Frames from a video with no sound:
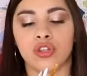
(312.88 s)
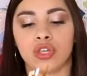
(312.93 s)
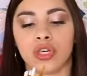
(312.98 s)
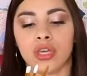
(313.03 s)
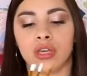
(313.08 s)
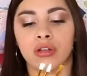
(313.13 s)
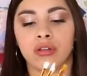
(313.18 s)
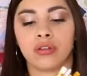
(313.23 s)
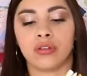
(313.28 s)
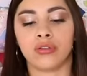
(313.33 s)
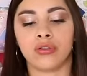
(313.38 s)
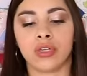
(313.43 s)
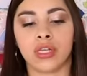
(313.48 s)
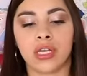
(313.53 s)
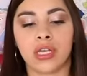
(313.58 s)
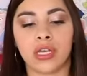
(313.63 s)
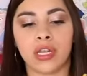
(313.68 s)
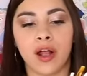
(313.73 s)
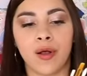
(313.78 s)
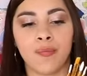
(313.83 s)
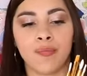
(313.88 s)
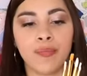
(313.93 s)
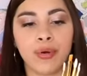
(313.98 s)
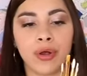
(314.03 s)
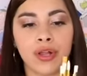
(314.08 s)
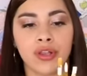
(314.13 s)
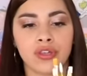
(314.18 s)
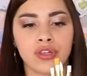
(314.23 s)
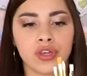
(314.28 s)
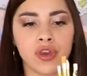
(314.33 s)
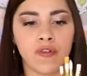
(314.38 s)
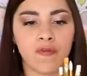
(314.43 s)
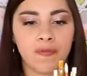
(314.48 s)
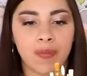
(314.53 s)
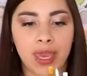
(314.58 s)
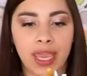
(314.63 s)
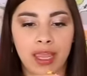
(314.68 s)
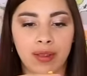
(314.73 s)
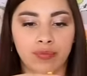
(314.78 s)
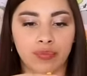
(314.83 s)
She included a bunch of
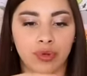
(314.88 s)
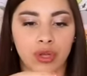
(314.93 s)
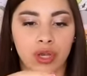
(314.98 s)
paint